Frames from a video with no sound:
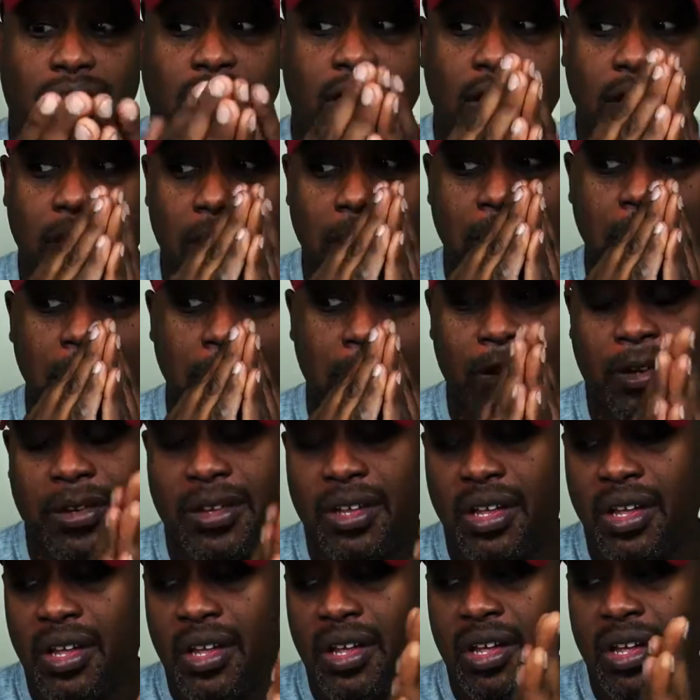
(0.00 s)
you stayed here this long,
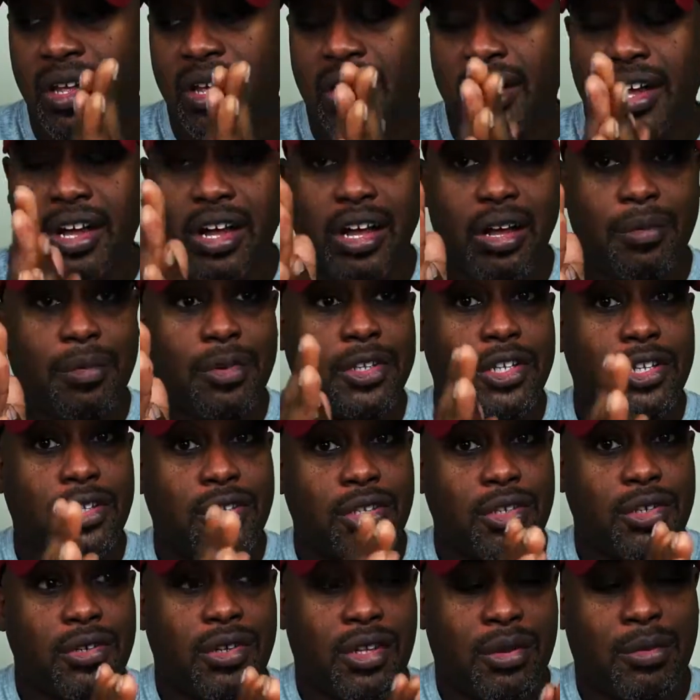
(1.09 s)
I'm going
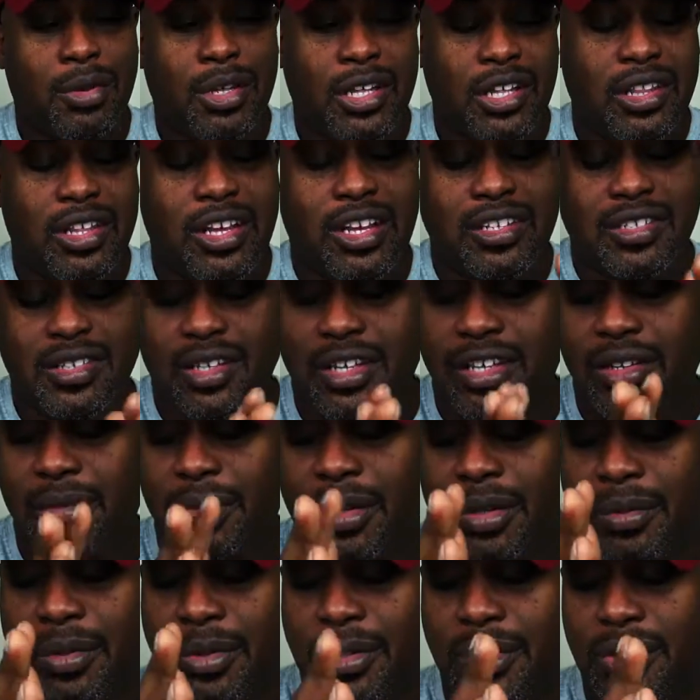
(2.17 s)
to announce it later,
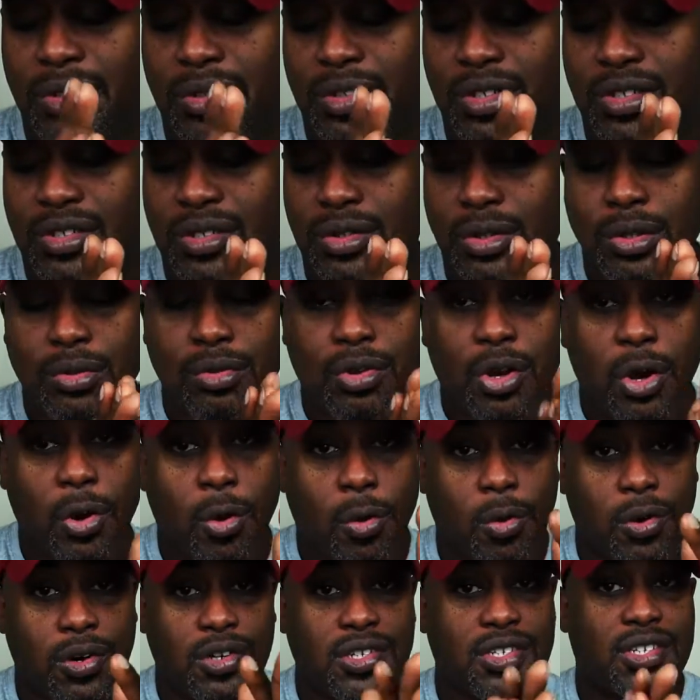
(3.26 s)
but I'm going to do this new
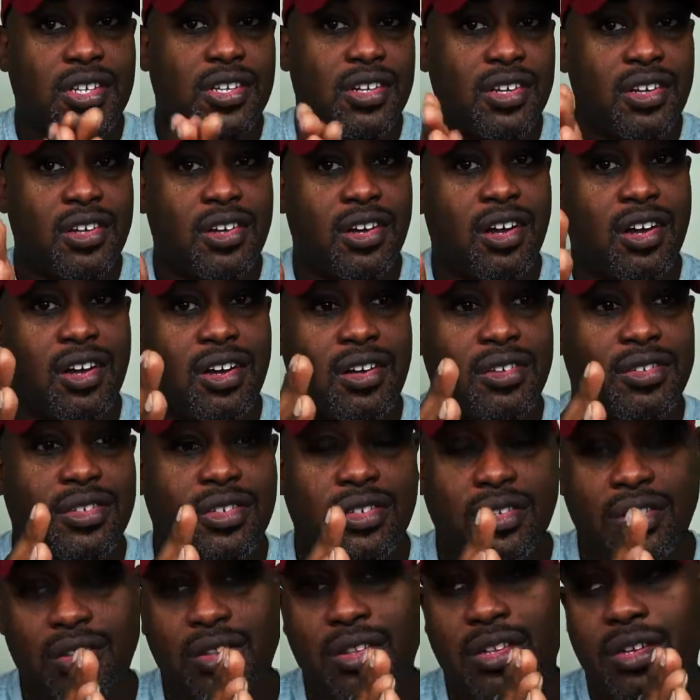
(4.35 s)
course called
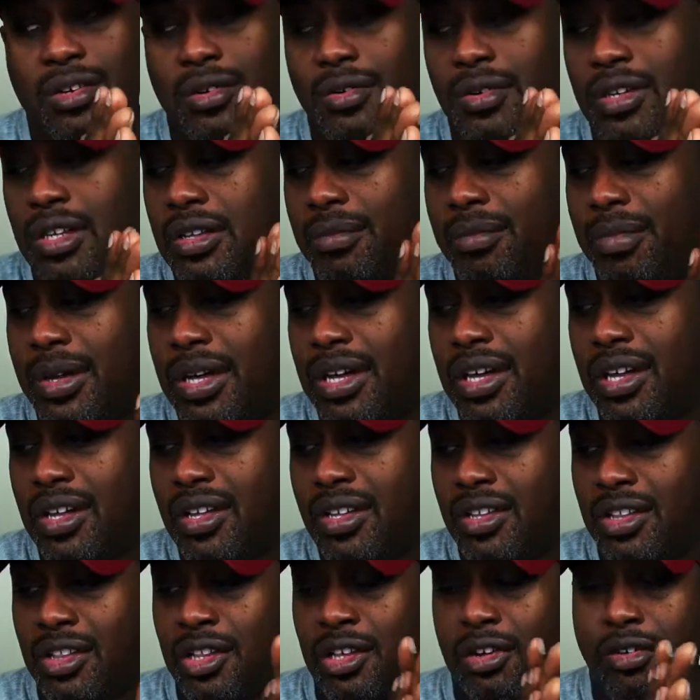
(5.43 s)
No
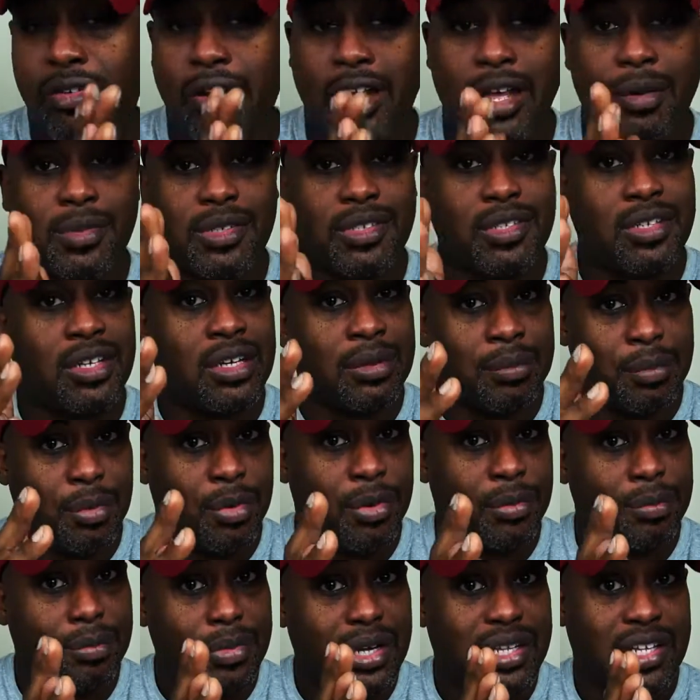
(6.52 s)
eBay, No Amazon,
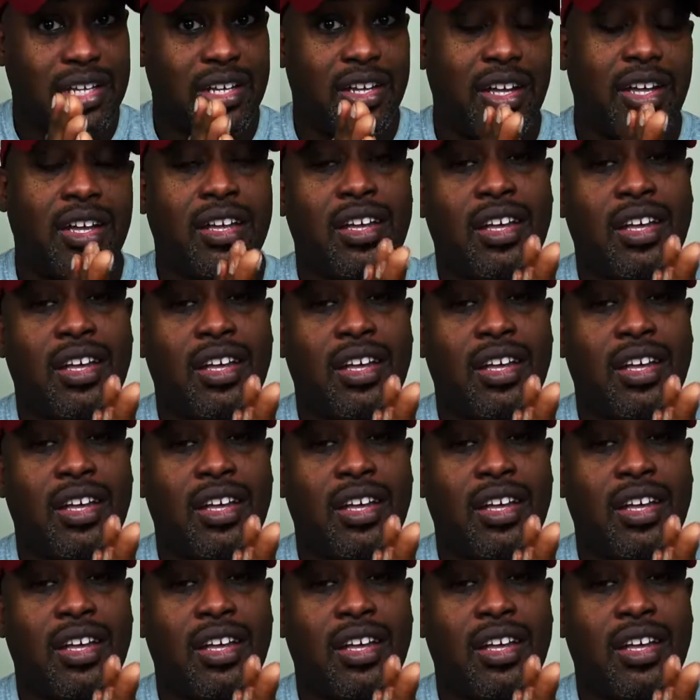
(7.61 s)
More Money.